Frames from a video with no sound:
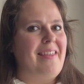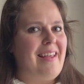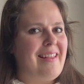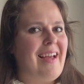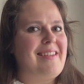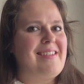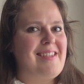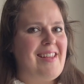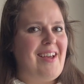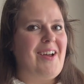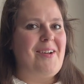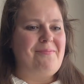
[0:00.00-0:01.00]
think that's
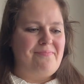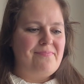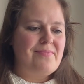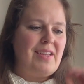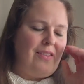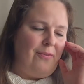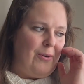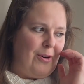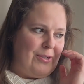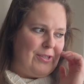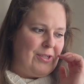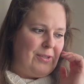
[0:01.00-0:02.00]
the
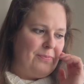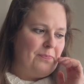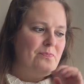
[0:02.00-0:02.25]
first